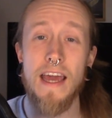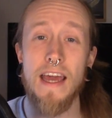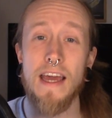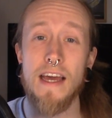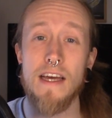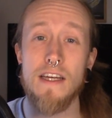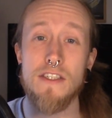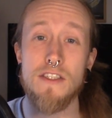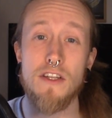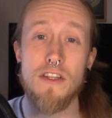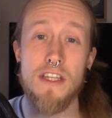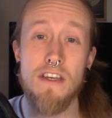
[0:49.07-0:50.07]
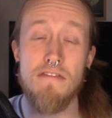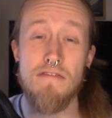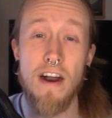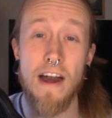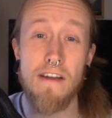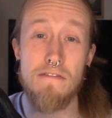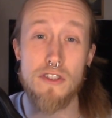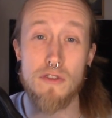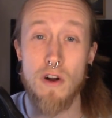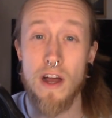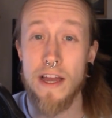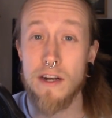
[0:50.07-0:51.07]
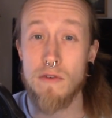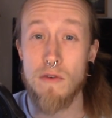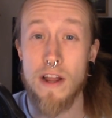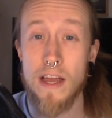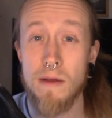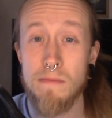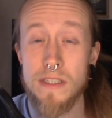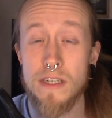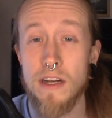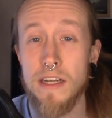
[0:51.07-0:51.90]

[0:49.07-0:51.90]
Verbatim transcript: and the five dried grams